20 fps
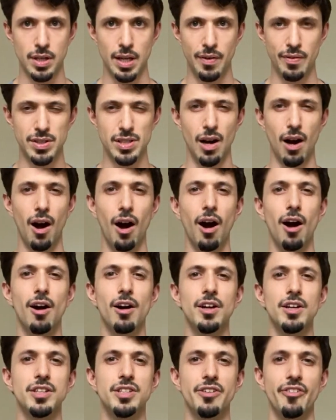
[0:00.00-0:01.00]
if it's
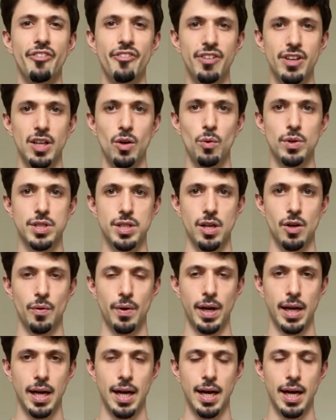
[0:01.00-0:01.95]
hard to feel what's going